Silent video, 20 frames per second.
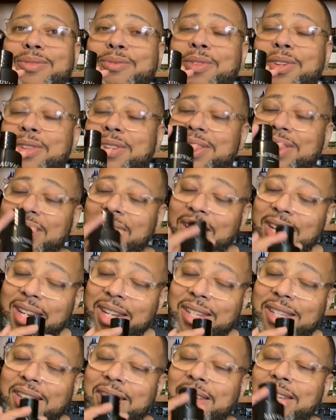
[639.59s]
whether it's the
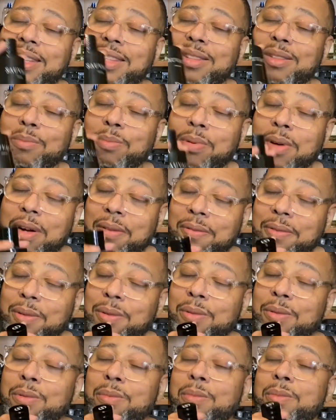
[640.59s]
EDT, the
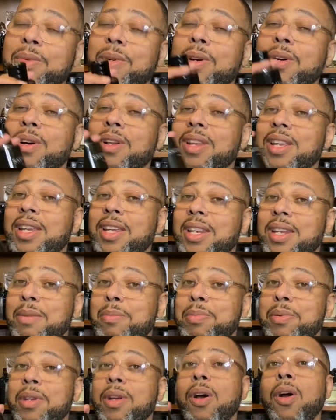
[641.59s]
Parfum, or the
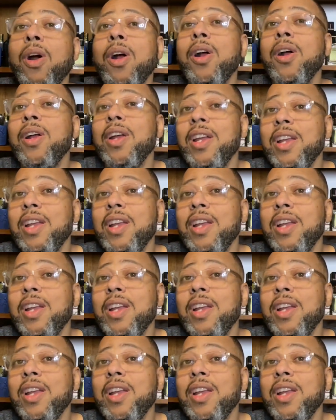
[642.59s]
EDP, or